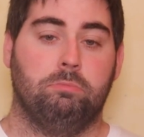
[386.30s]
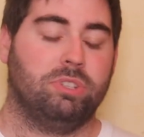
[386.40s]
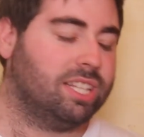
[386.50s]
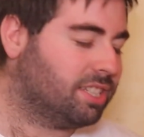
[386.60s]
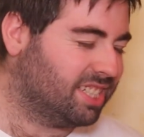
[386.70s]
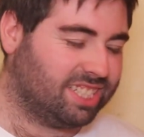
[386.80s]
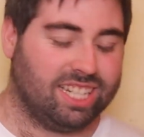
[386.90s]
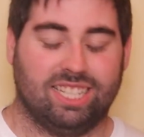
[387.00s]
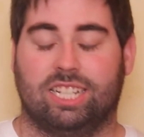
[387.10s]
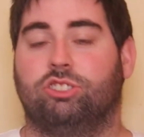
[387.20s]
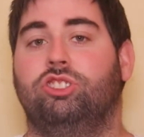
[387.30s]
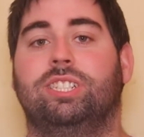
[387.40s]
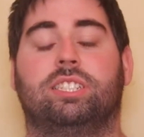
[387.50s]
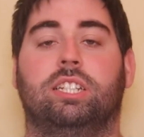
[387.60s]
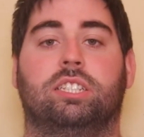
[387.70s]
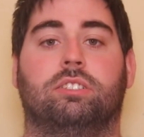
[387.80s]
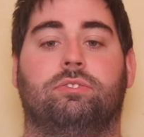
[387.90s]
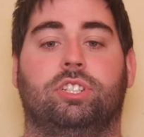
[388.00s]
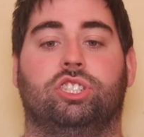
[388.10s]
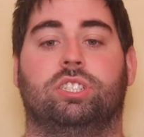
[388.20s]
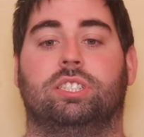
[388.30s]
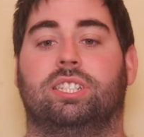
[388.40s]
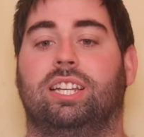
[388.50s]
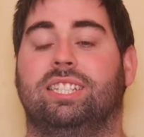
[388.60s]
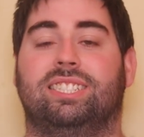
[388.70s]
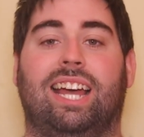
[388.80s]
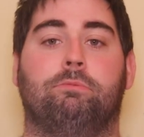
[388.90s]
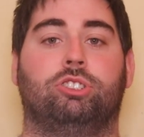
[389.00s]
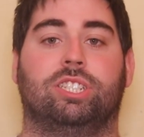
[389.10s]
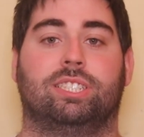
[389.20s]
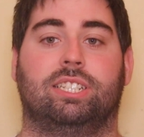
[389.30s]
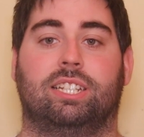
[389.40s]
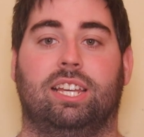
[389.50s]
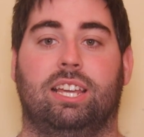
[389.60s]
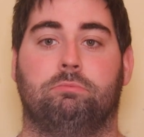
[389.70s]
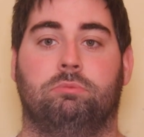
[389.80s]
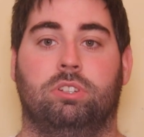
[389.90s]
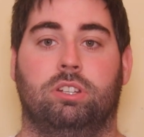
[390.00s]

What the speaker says: But this idea that criticising officials is damaging to the game